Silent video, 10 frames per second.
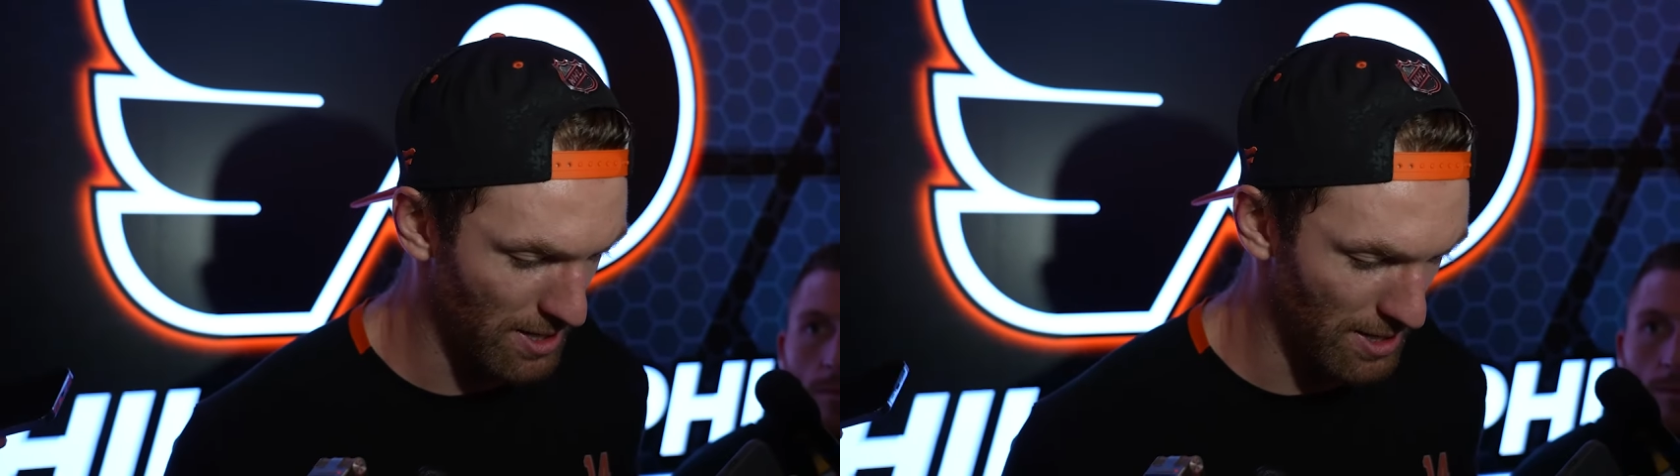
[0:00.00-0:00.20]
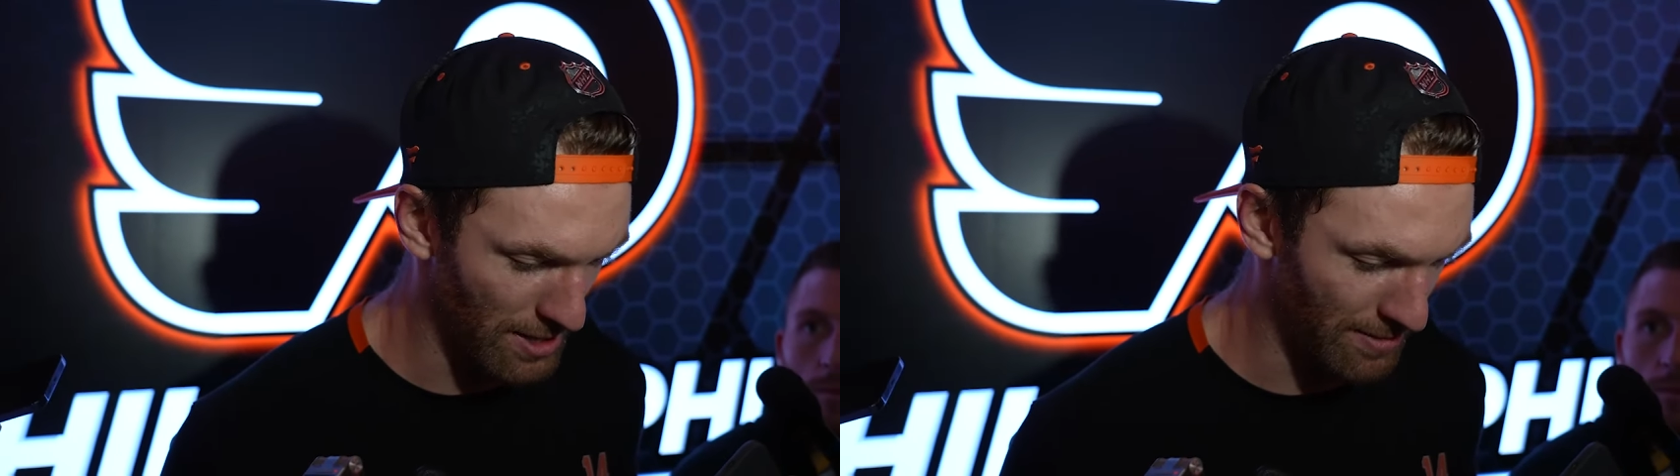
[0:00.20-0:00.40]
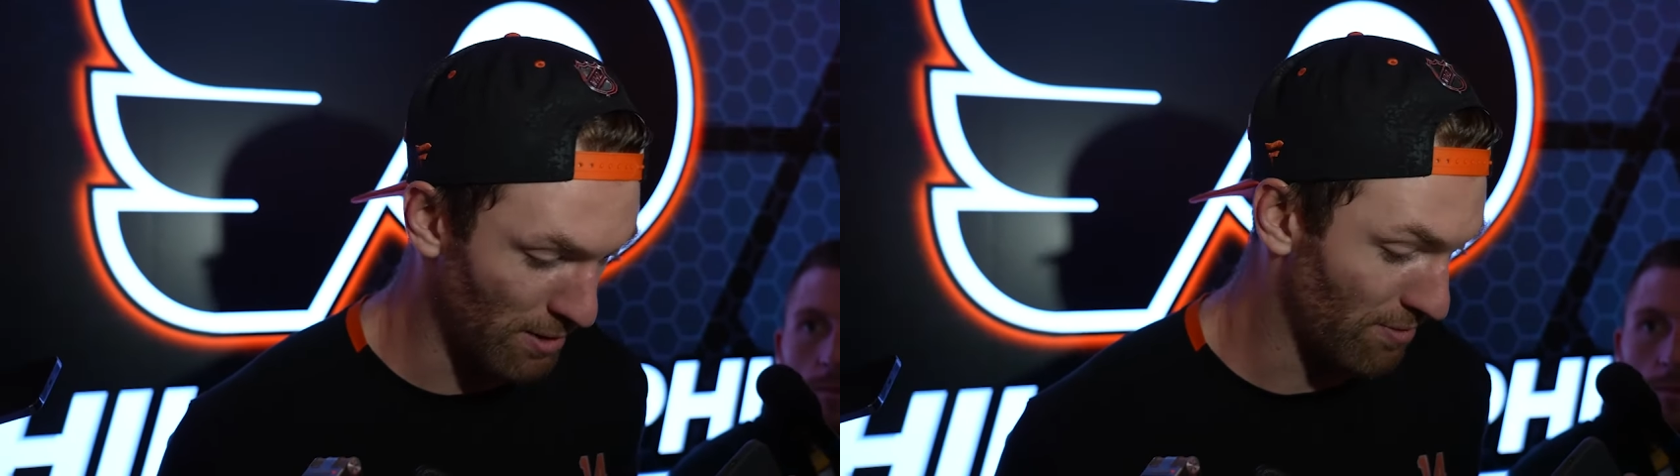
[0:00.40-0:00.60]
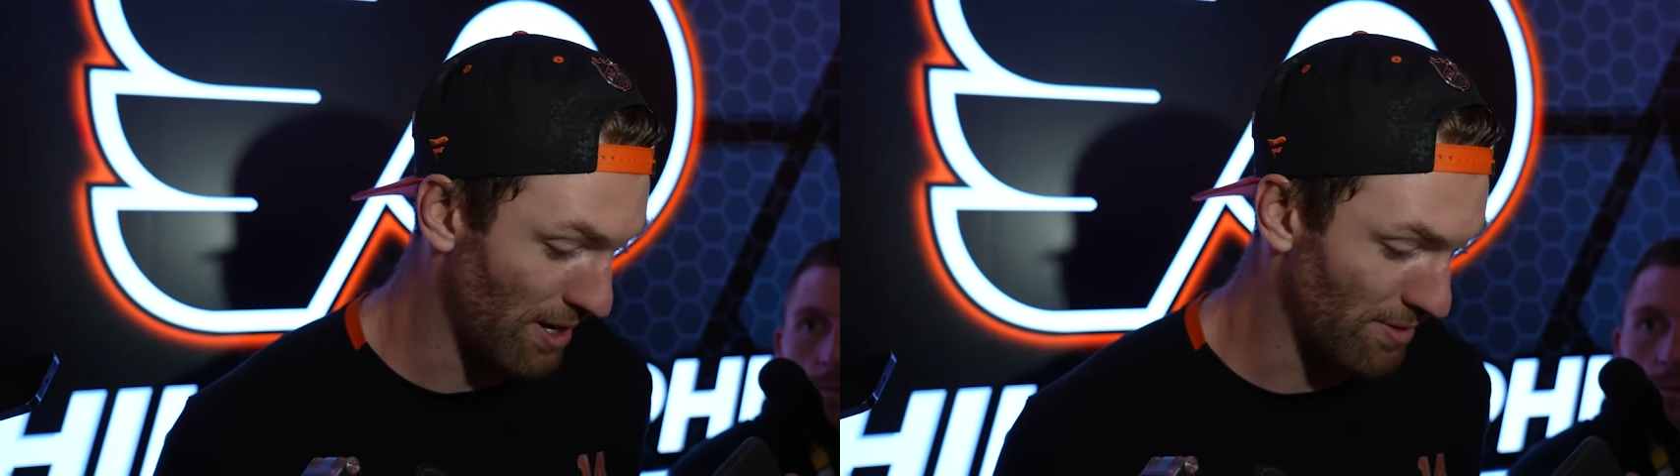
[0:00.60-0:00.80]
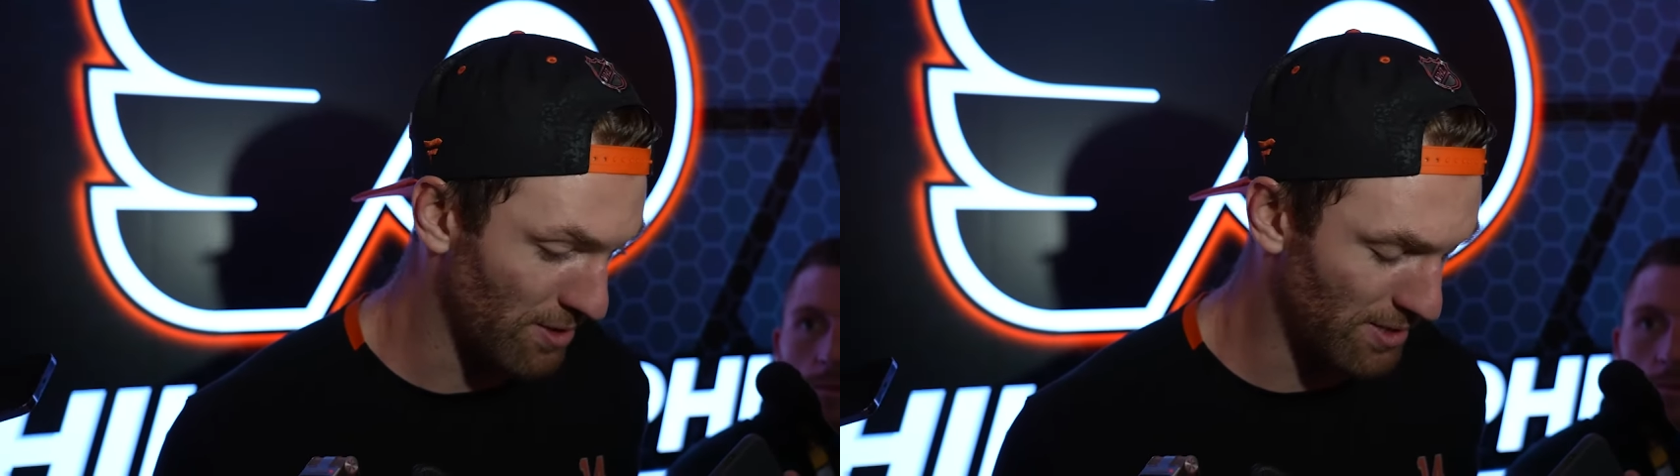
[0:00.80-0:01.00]
now
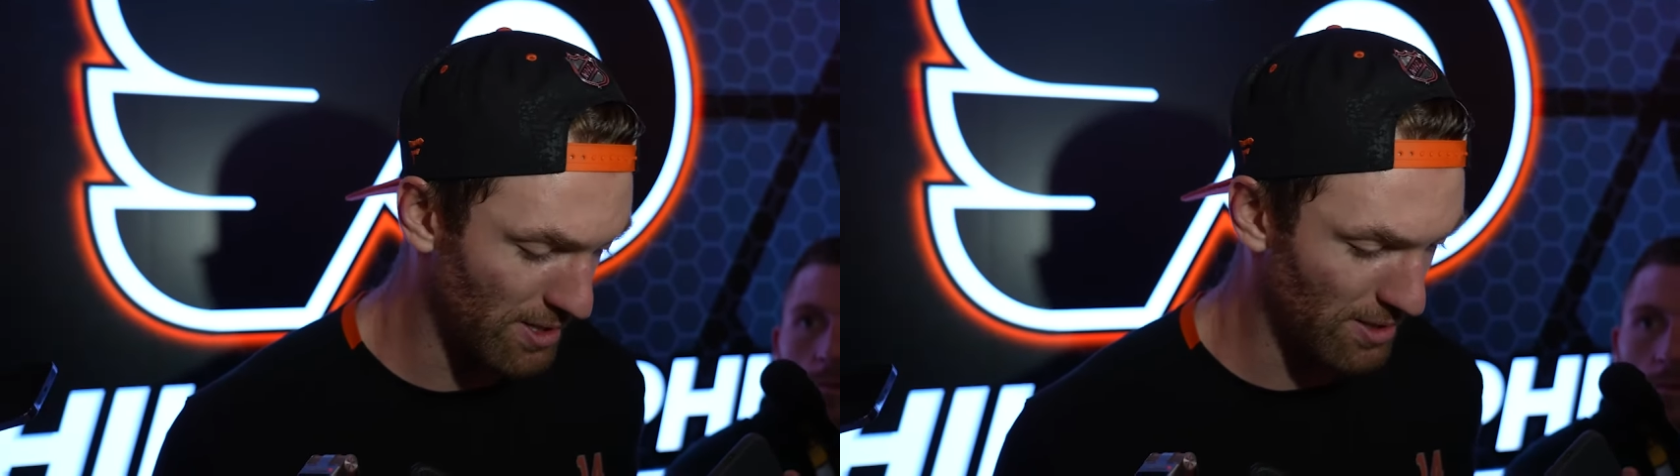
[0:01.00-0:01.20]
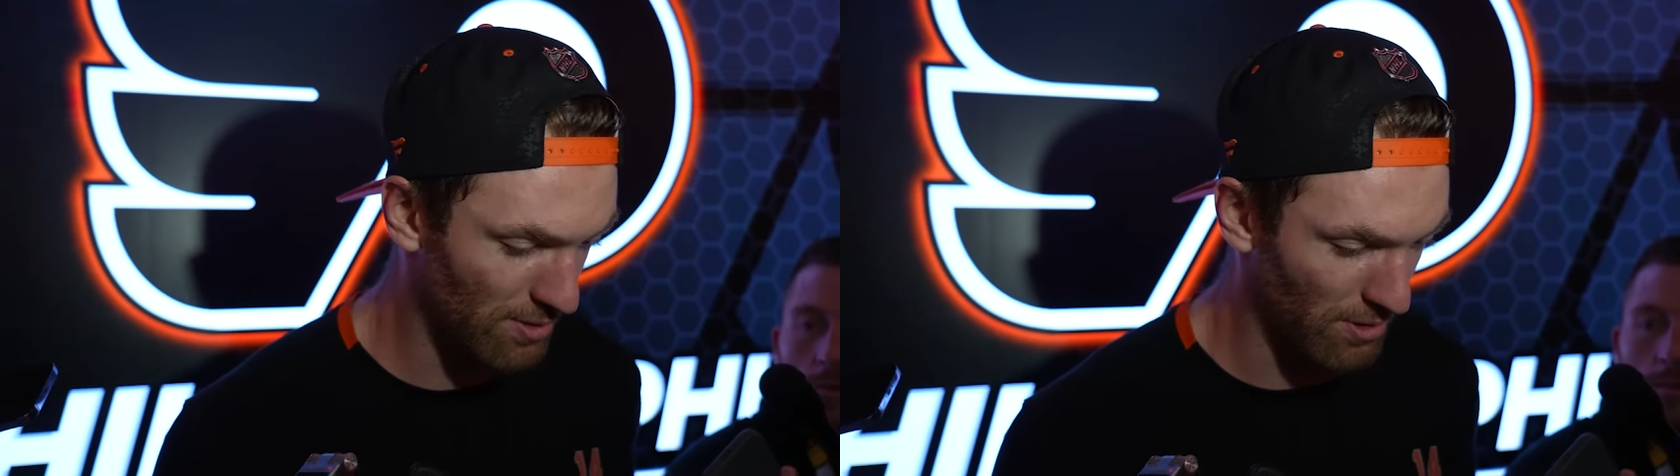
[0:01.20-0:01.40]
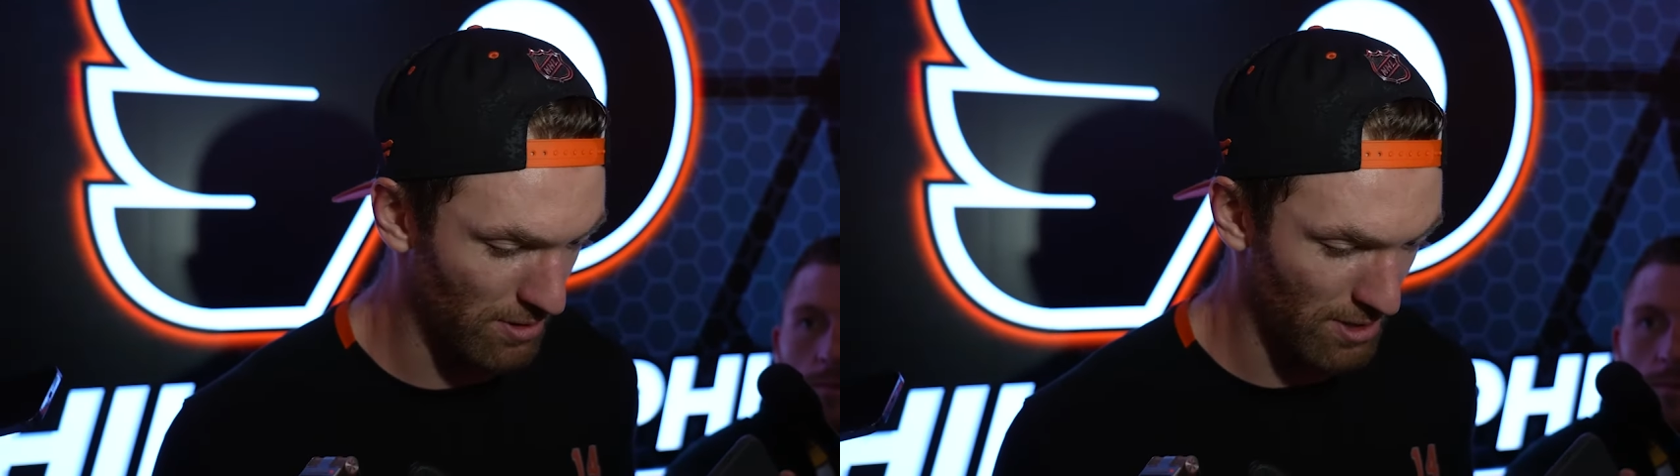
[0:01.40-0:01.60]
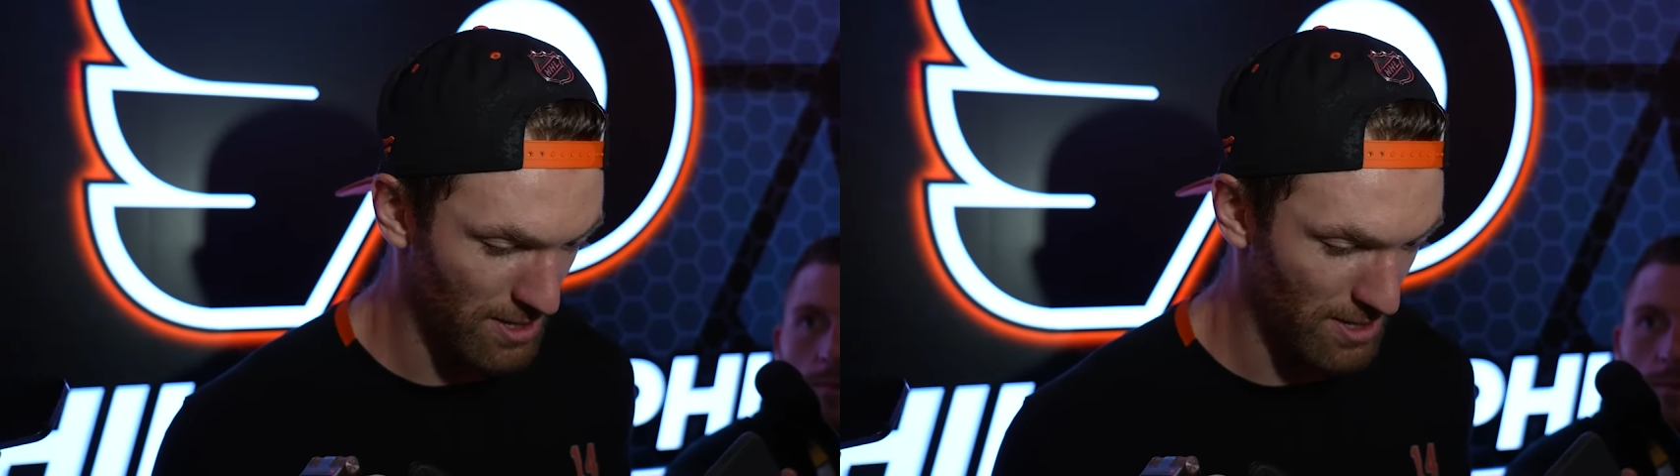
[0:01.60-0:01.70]
5 out of 6. So.